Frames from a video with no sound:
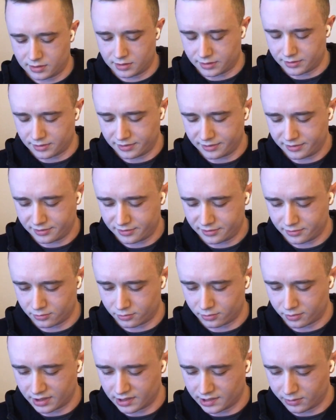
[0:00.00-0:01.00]
And this
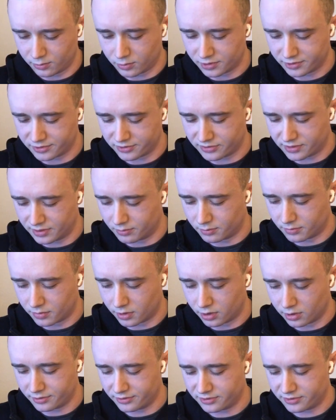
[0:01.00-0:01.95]
really was the